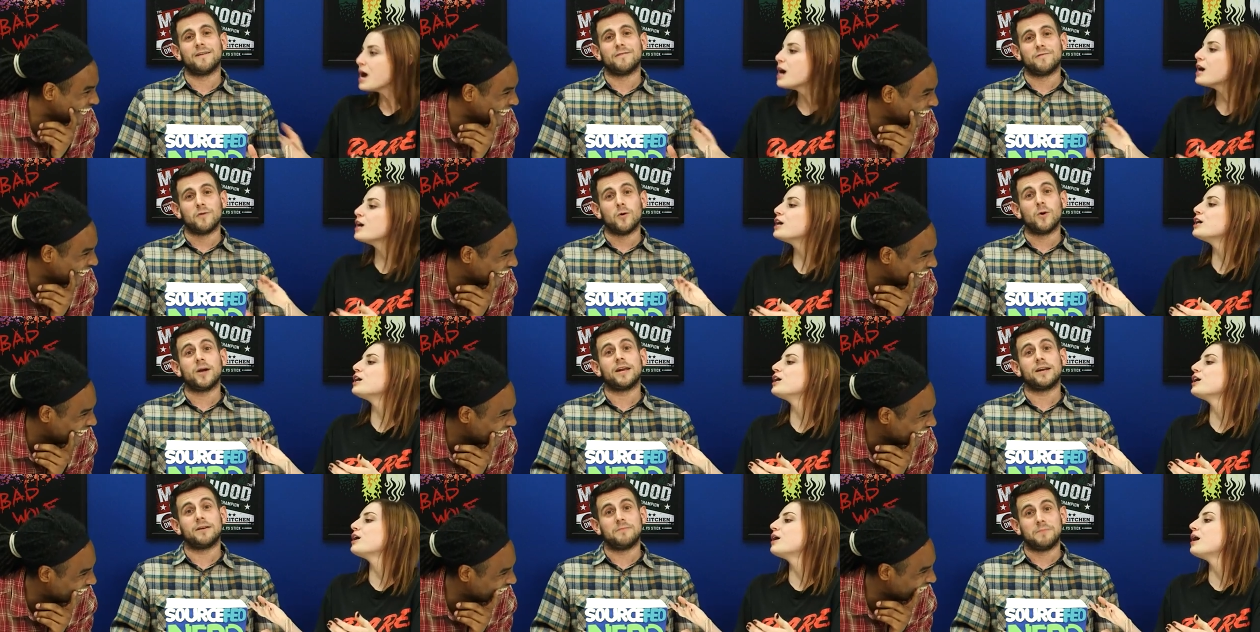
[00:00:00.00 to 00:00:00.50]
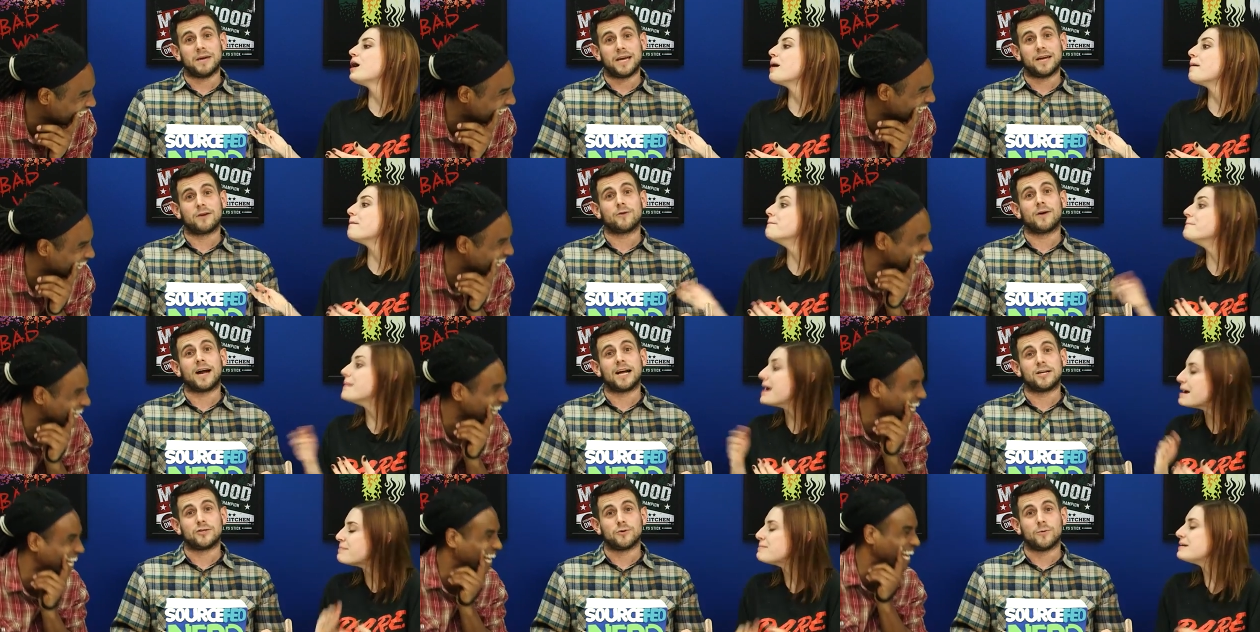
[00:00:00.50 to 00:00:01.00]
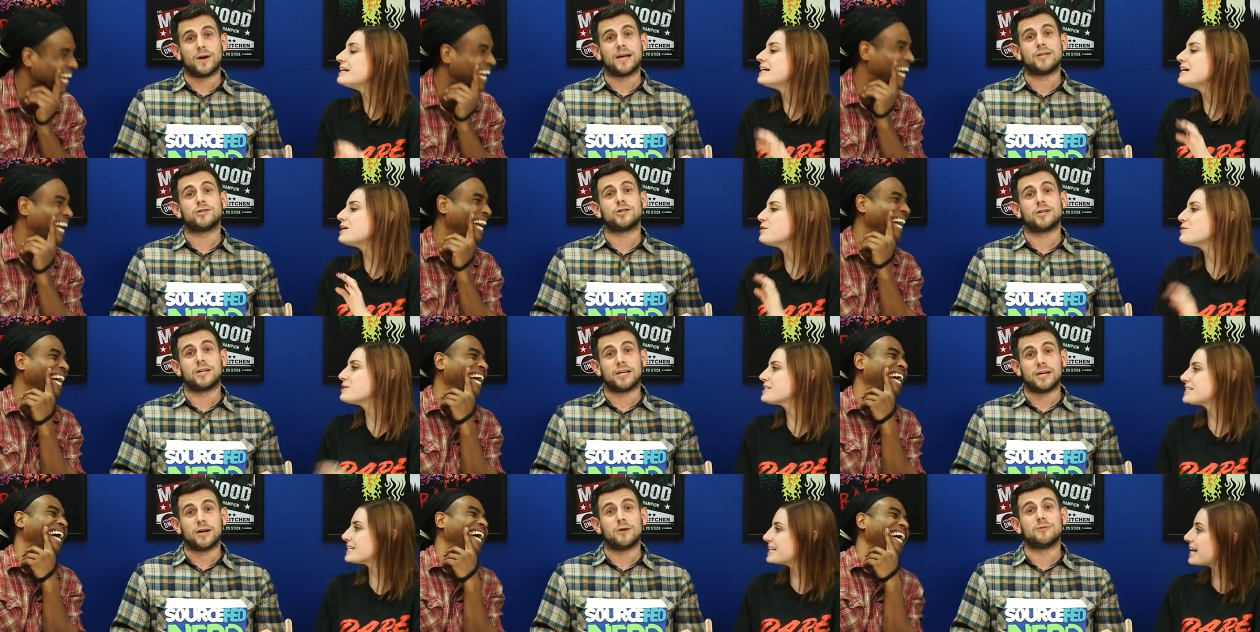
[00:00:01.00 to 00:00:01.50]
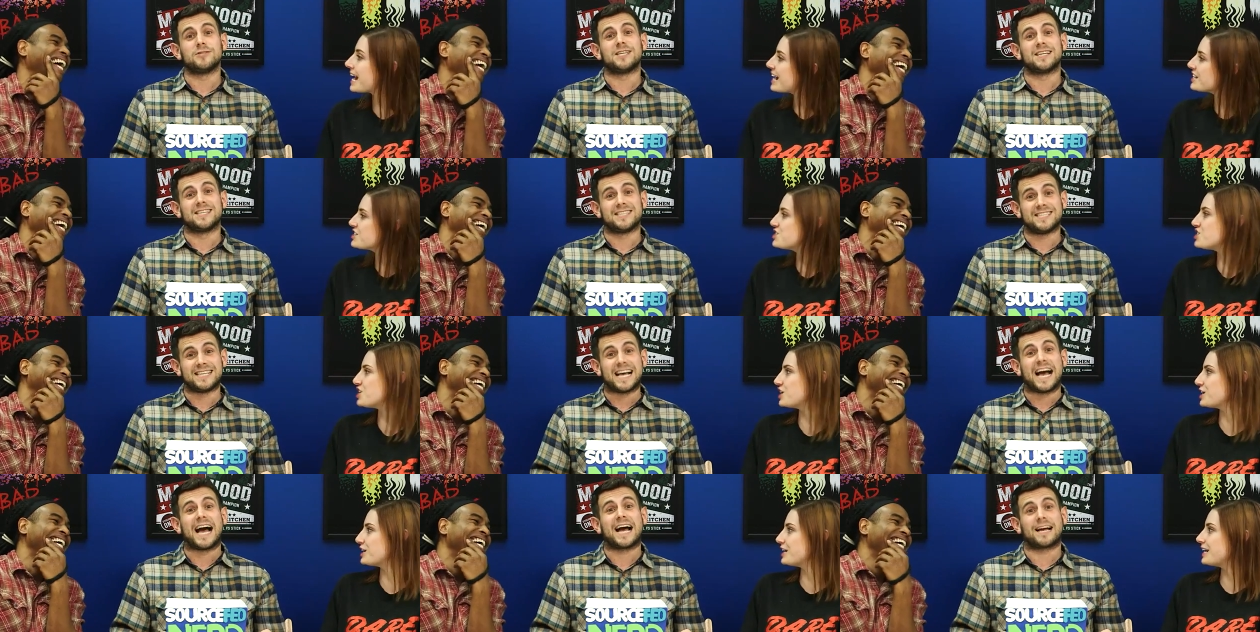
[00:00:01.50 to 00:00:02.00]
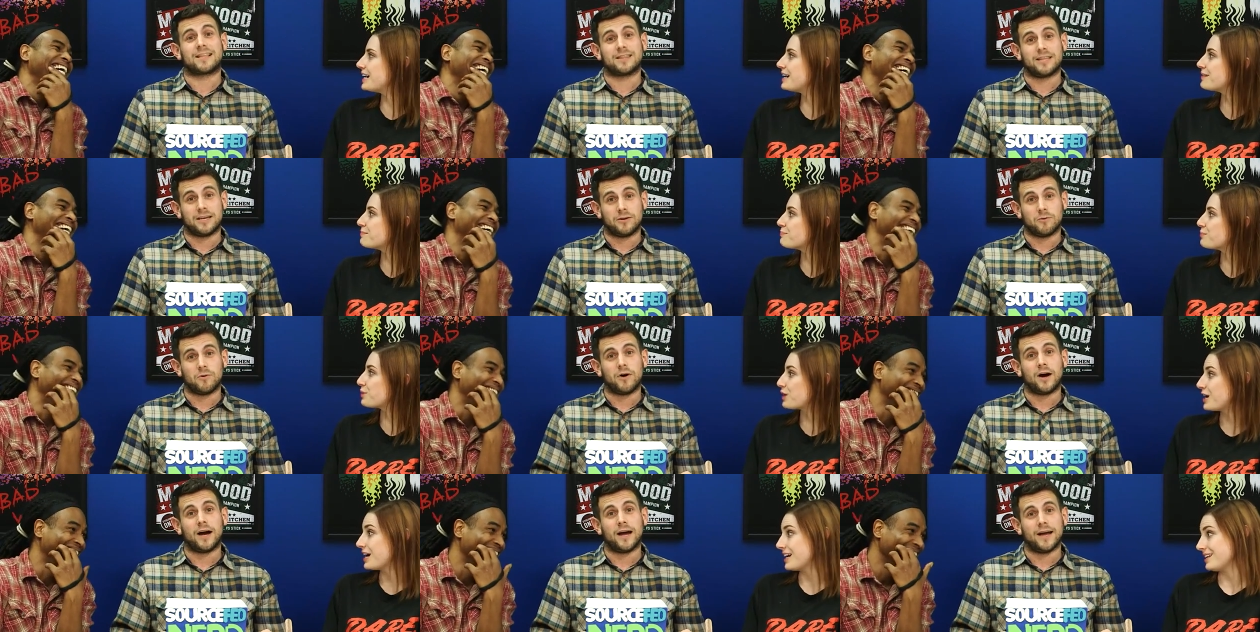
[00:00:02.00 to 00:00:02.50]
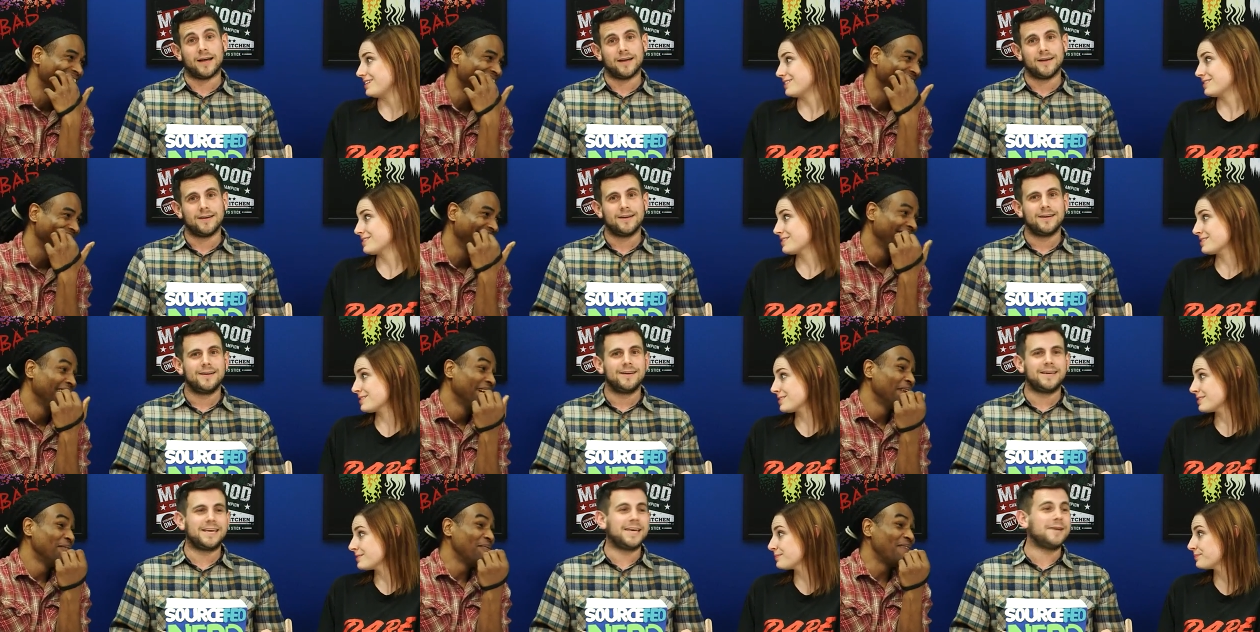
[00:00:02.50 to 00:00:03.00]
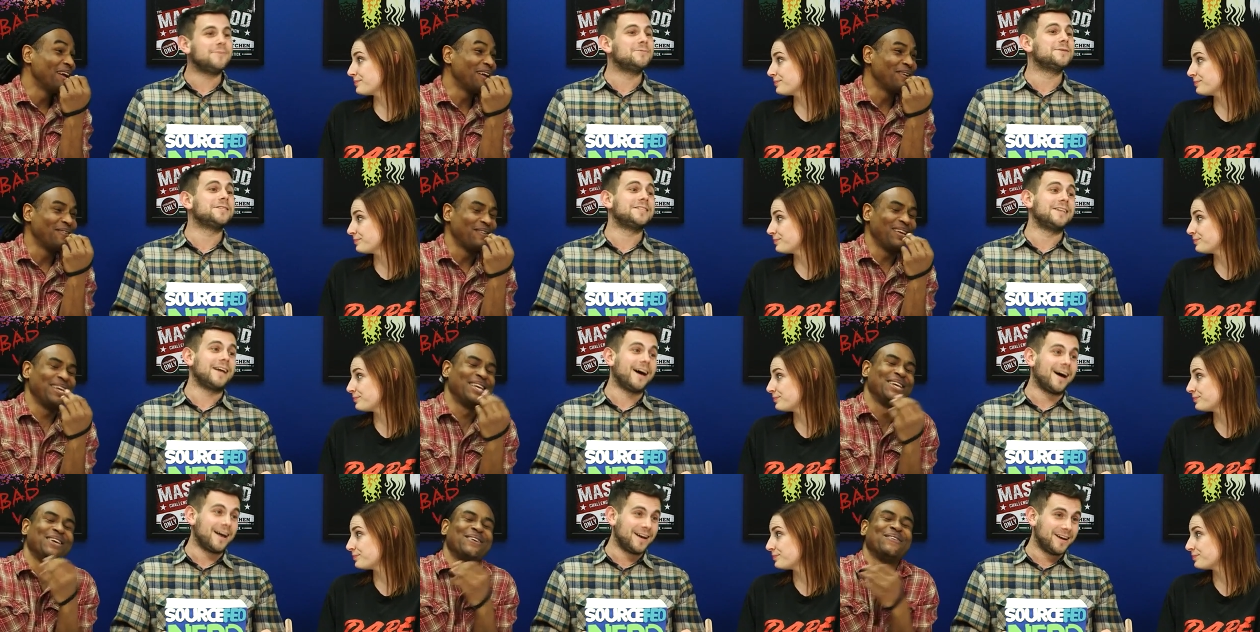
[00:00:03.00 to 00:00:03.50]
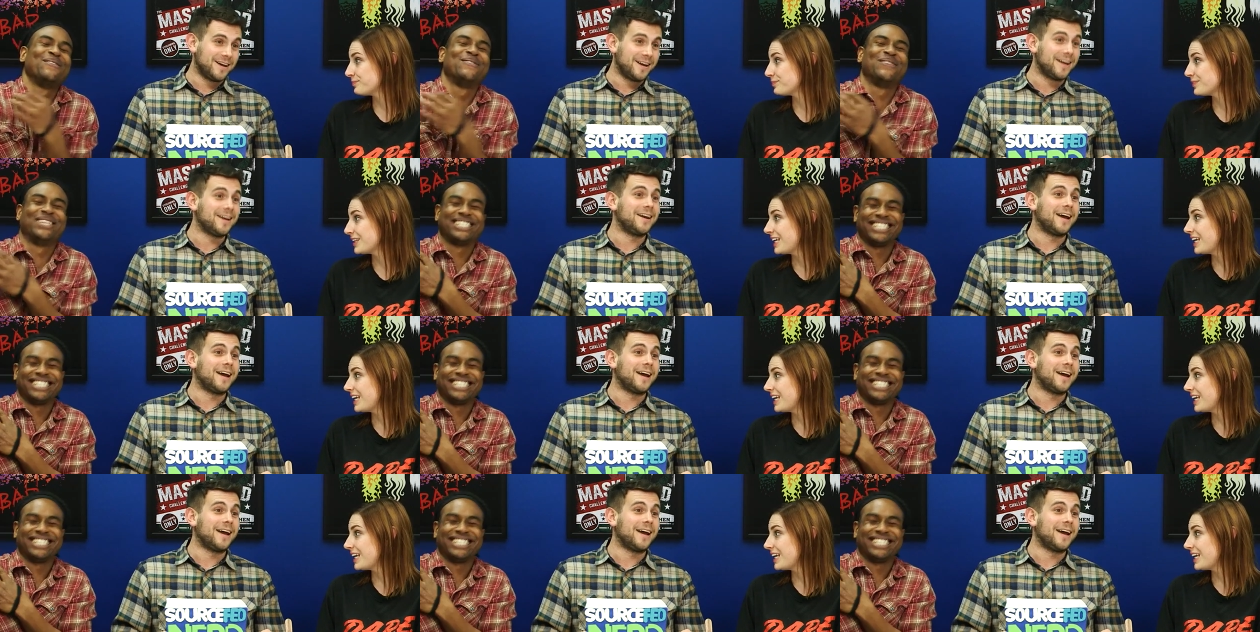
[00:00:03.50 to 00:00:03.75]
Speaker 1: avoided me at graduation and knows exactly why. He was not a